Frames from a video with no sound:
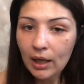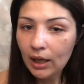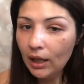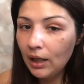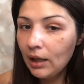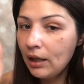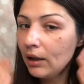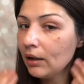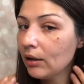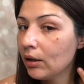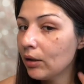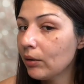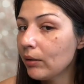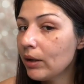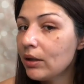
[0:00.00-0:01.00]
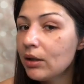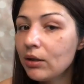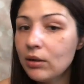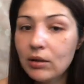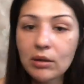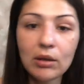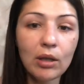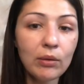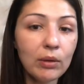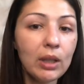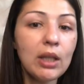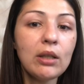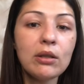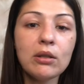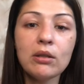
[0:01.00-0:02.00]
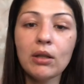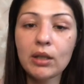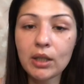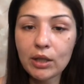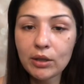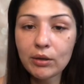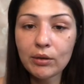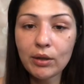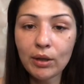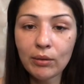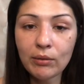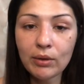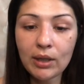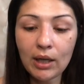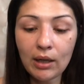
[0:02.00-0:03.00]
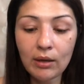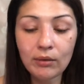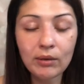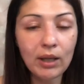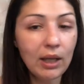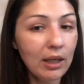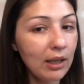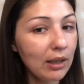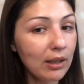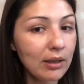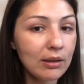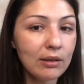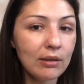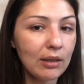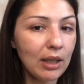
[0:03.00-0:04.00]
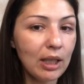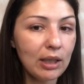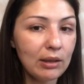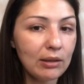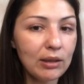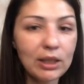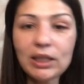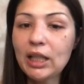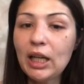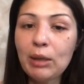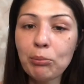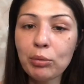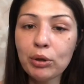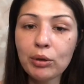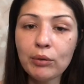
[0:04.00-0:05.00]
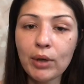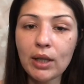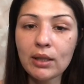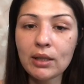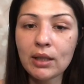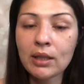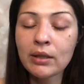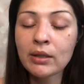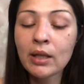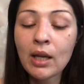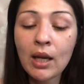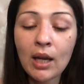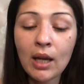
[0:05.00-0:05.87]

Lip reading: It, you know, it's slowly starting to tone down as the time progresses.